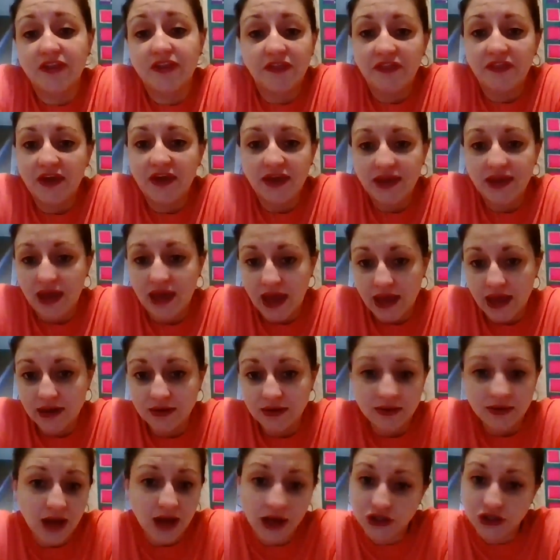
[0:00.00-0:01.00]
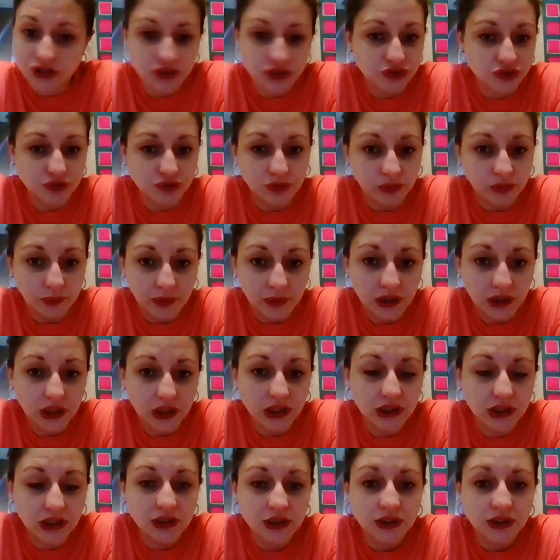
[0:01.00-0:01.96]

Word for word: that they can, not just schoolwork.